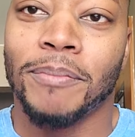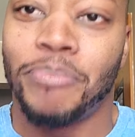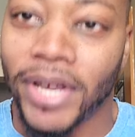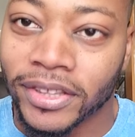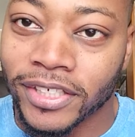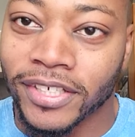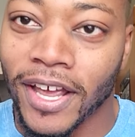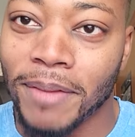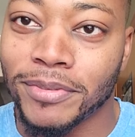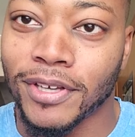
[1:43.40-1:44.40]
Bit the
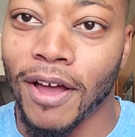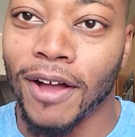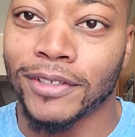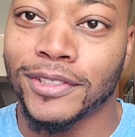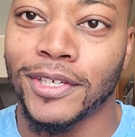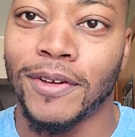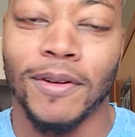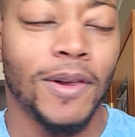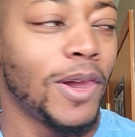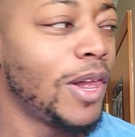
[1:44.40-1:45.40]
damn dog
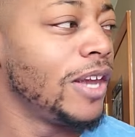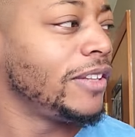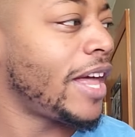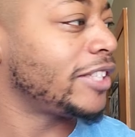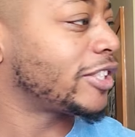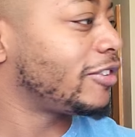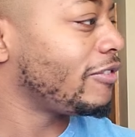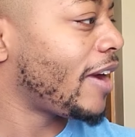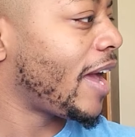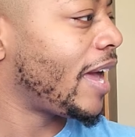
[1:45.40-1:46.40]
too. That's
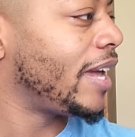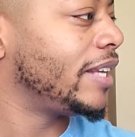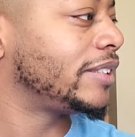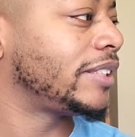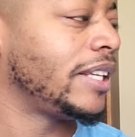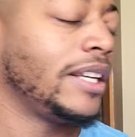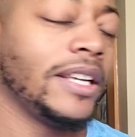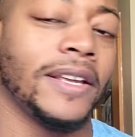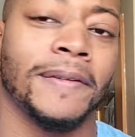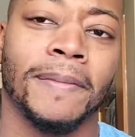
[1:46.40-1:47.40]

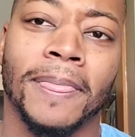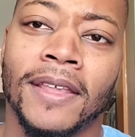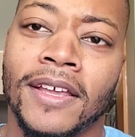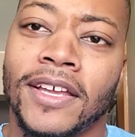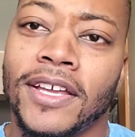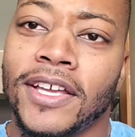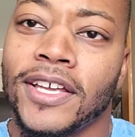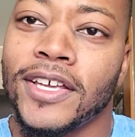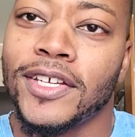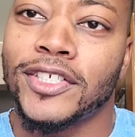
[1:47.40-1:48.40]
crazy.
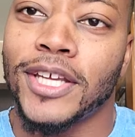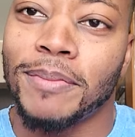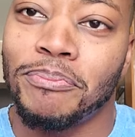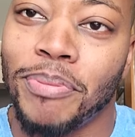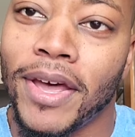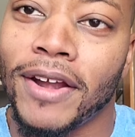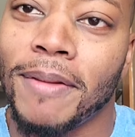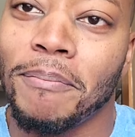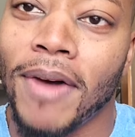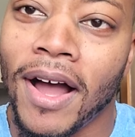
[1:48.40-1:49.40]
She bit her
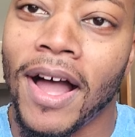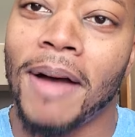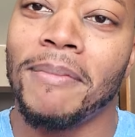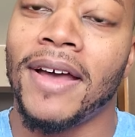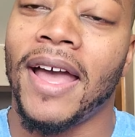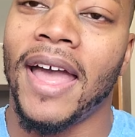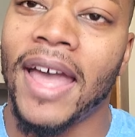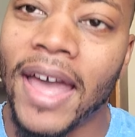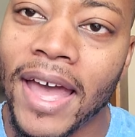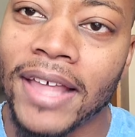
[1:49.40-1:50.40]
mom
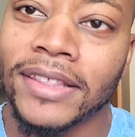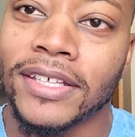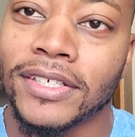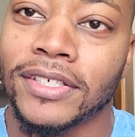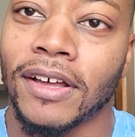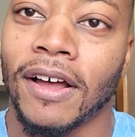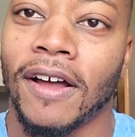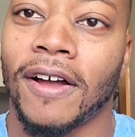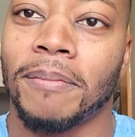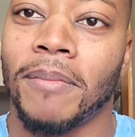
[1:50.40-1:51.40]
and the
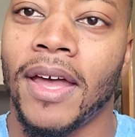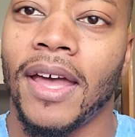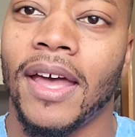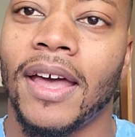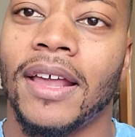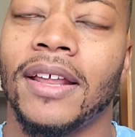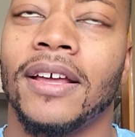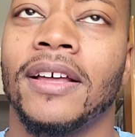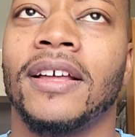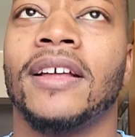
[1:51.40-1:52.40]
dog, man.
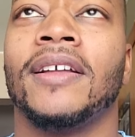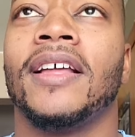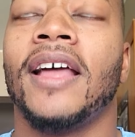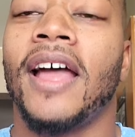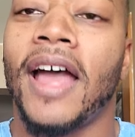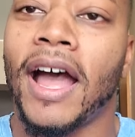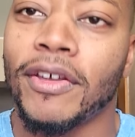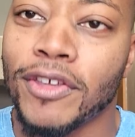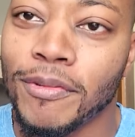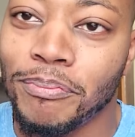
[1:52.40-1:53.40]
How
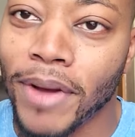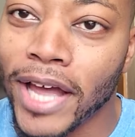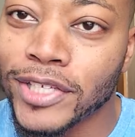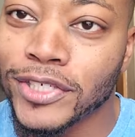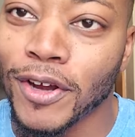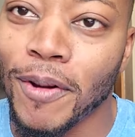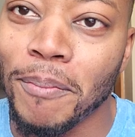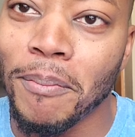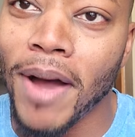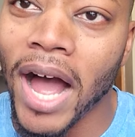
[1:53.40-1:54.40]
you bite your
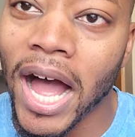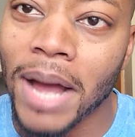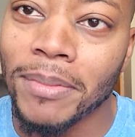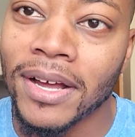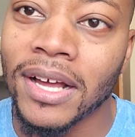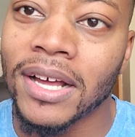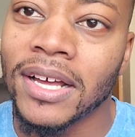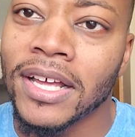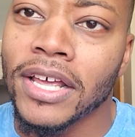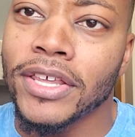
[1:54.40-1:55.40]
mama,
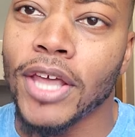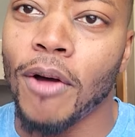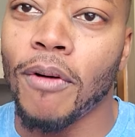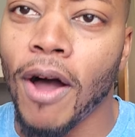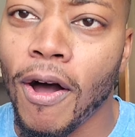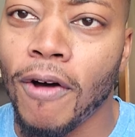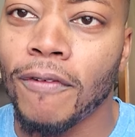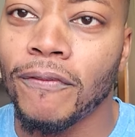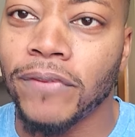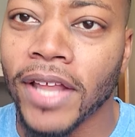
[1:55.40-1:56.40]
your
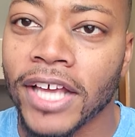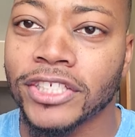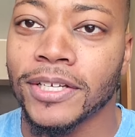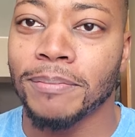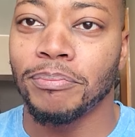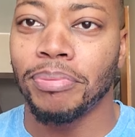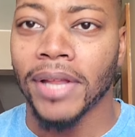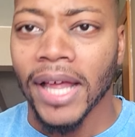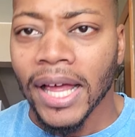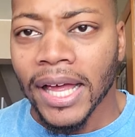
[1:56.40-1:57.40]
own flesh and
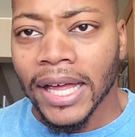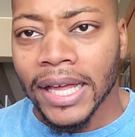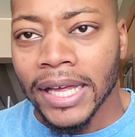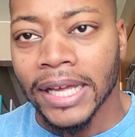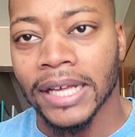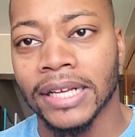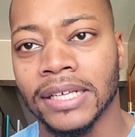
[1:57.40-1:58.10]
blood.